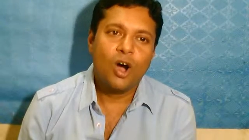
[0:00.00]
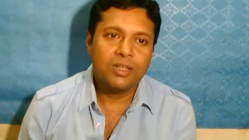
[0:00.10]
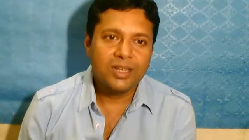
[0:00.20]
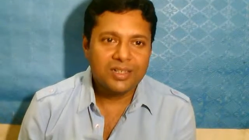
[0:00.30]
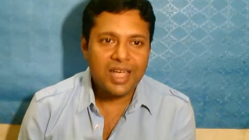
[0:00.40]

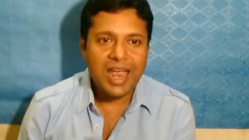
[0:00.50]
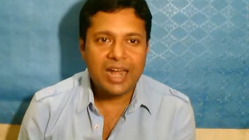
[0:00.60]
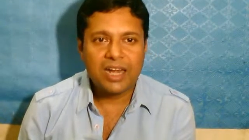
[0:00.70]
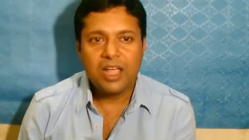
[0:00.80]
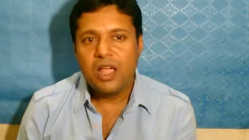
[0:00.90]
On the other
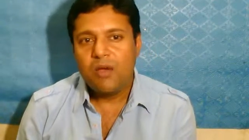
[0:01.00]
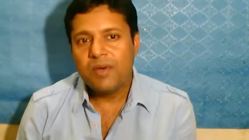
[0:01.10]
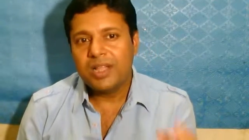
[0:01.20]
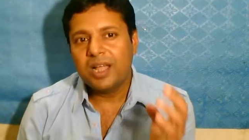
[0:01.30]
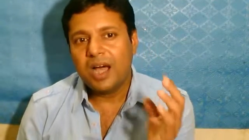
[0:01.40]
hand,
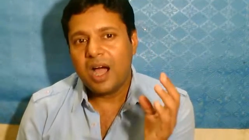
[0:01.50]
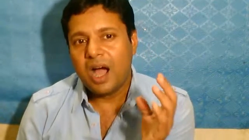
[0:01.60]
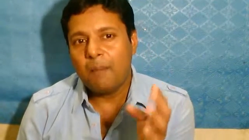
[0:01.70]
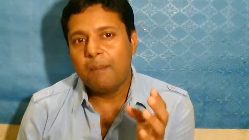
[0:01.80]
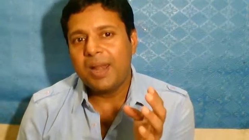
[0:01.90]
when the
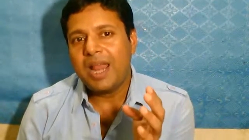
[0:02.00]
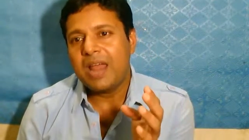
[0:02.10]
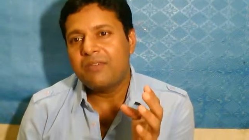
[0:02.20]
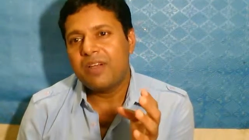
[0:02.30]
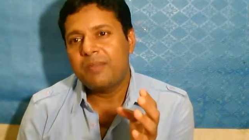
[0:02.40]
humble
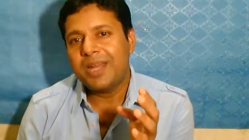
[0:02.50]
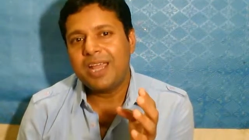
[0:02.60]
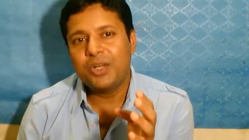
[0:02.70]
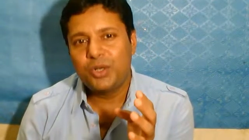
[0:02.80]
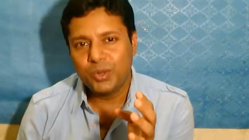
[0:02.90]
and
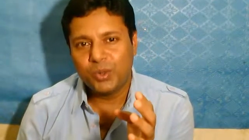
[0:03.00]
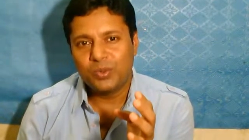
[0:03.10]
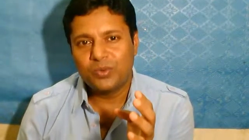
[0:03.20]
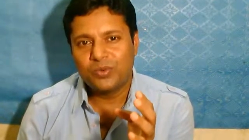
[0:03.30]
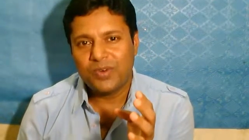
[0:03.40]
feminine 2
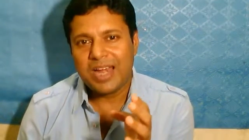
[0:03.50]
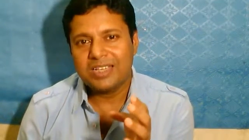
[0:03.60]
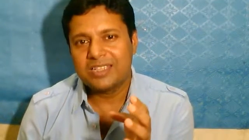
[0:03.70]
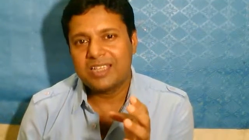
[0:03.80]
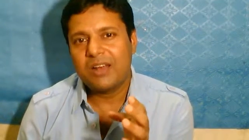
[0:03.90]

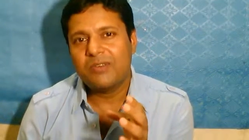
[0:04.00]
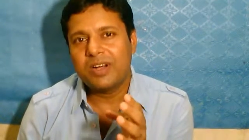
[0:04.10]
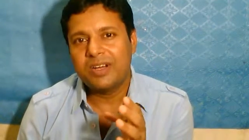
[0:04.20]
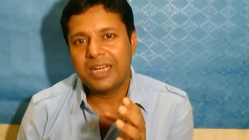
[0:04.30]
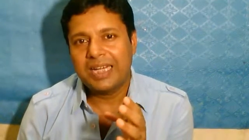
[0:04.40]
finds herself
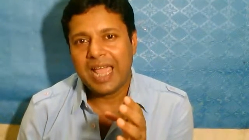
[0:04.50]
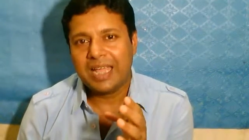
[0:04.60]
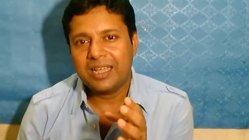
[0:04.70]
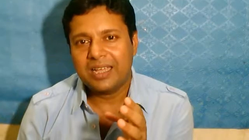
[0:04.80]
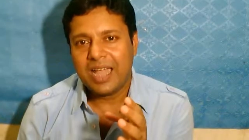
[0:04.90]
under
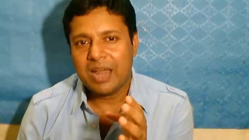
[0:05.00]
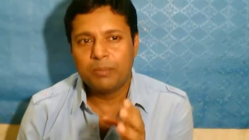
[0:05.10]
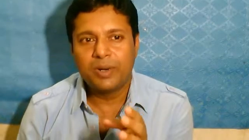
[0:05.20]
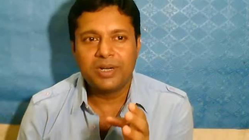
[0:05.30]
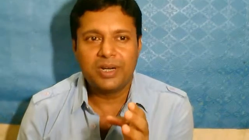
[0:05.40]
attack
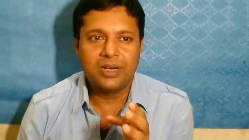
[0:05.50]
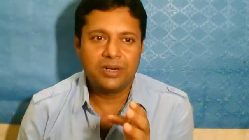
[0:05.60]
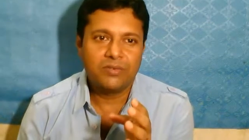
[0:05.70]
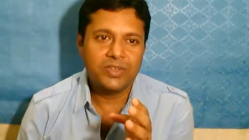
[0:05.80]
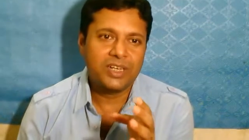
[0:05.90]
and burdened
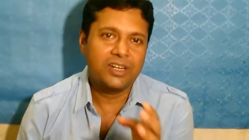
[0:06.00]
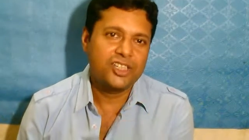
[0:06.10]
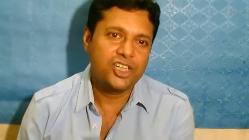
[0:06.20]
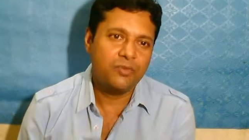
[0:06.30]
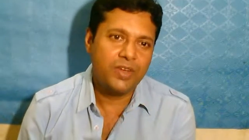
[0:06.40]
with a
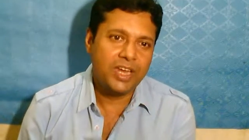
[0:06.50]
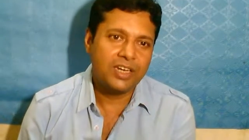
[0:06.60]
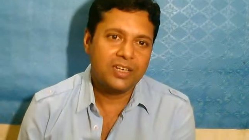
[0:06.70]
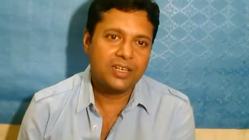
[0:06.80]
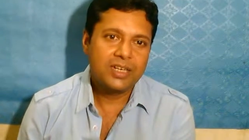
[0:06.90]
crushing
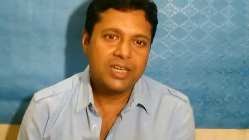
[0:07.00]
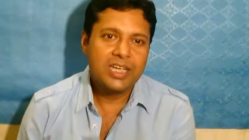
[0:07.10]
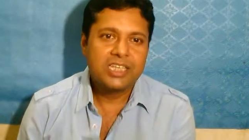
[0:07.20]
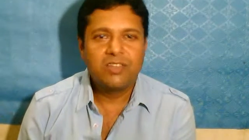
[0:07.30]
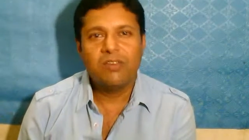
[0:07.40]
weight,
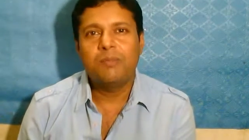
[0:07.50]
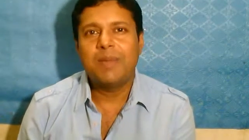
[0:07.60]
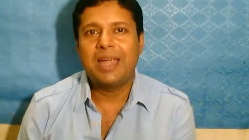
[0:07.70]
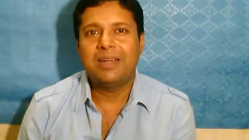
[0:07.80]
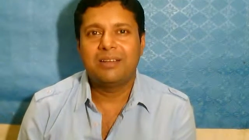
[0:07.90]
she will
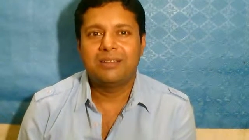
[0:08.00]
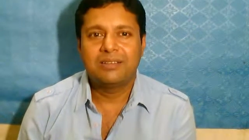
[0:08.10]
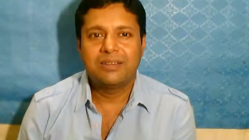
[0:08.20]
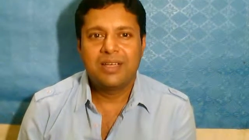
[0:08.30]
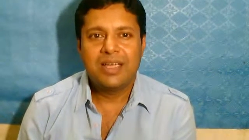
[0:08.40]

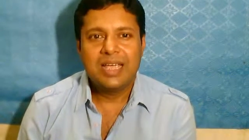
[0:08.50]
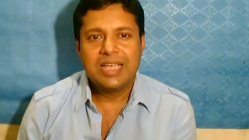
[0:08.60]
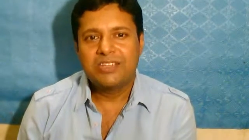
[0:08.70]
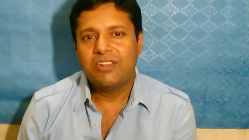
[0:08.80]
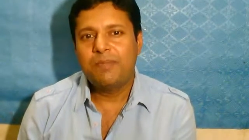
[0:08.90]

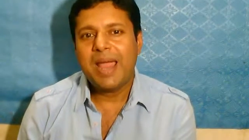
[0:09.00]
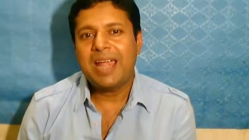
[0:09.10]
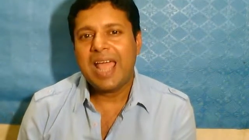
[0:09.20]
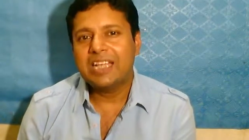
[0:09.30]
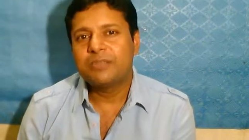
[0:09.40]

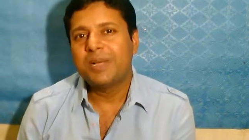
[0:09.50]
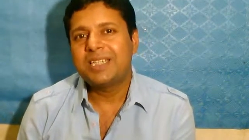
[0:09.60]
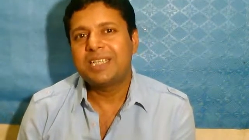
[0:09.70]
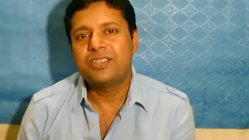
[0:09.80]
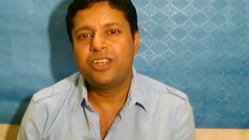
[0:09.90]
bend as
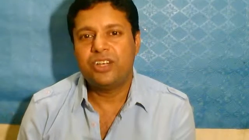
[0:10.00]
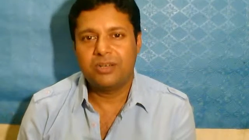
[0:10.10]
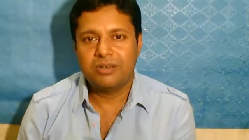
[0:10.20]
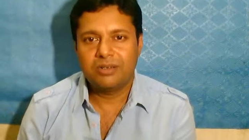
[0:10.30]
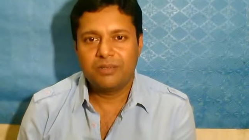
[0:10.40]
much as
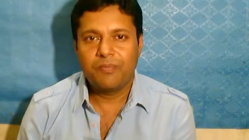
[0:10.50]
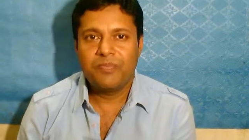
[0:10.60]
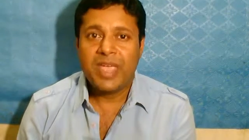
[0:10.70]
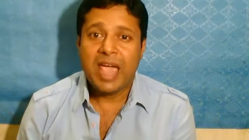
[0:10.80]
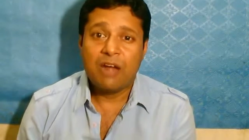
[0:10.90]
needed.
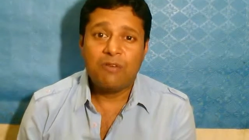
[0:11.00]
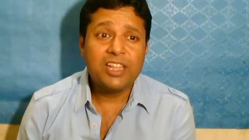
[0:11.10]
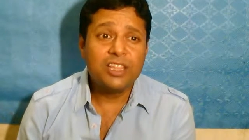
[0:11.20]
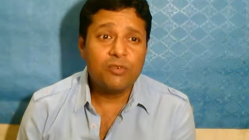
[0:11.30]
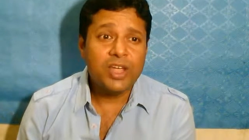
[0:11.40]
And
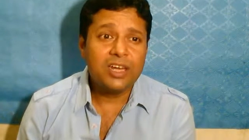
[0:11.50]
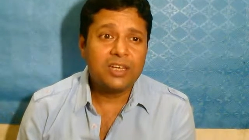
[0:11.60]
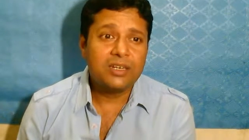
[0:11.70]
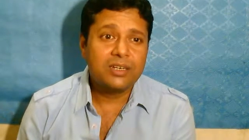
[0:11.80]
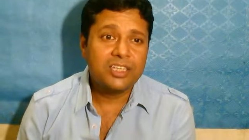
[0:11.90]
when the weight
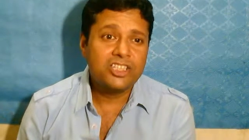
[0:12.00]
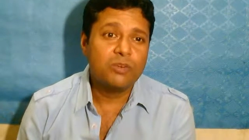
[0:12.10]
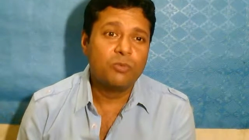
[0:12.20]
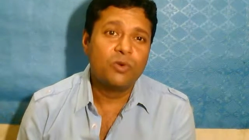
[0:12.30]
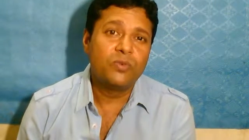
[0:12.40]
is
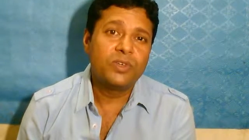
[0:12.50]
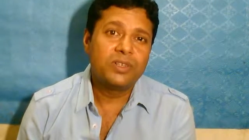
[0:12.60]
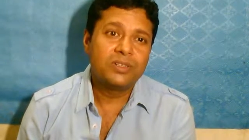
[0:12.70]
removed,